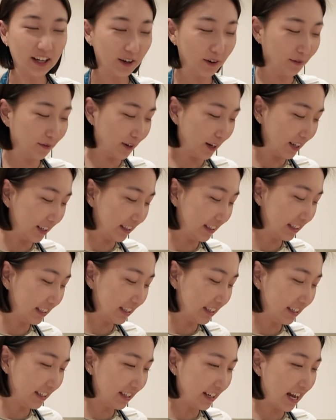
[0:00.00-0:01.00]

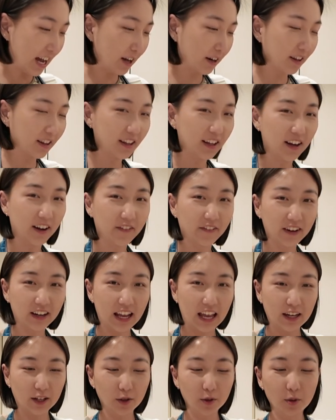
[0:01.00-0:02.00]
finally out of the oven
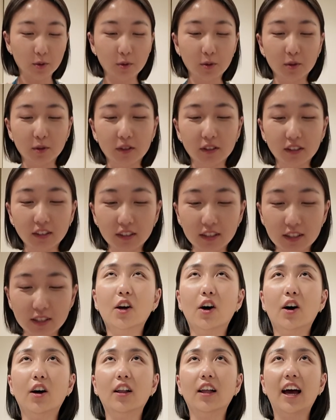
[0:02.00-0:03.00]
and cooled.
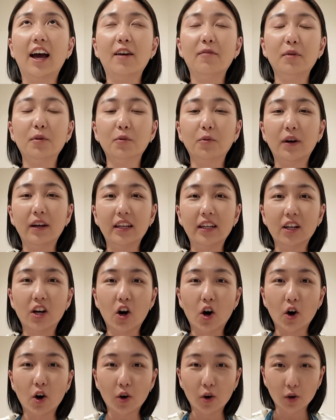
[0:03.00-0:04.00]
Y'all, I have been waiting
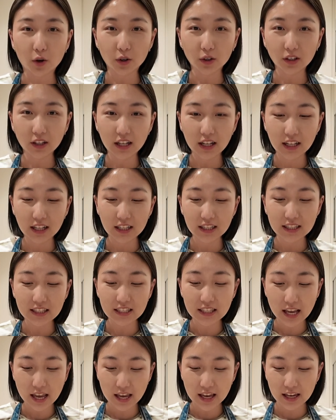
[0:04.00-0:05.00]
all
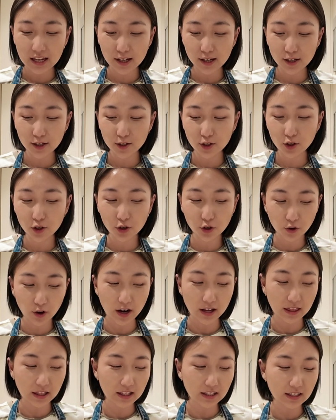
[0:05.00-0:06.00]
day to
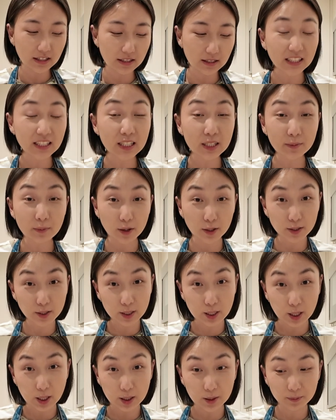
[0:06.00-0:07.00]
try this. It smells
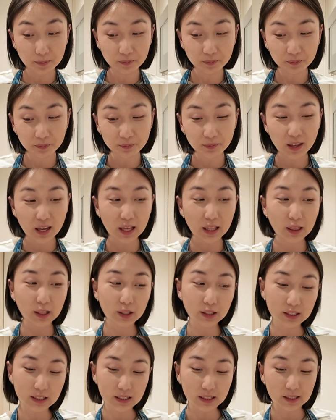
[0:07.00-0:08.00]
good. It
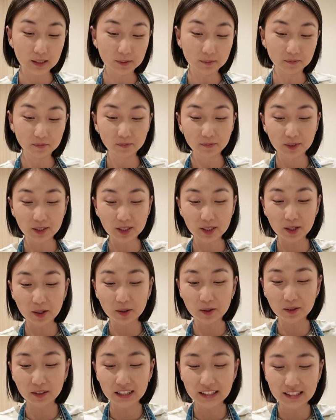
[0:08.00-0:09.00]
looks good.
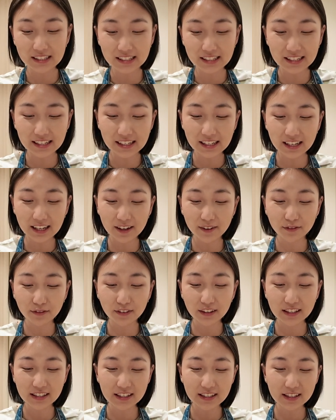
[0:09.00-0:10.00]
So let's see if
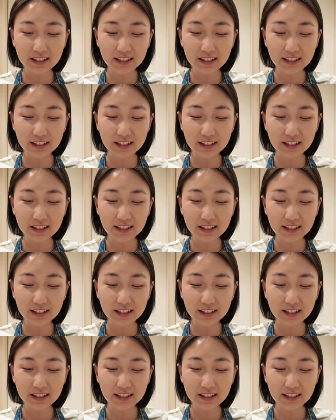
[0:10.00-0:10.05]
this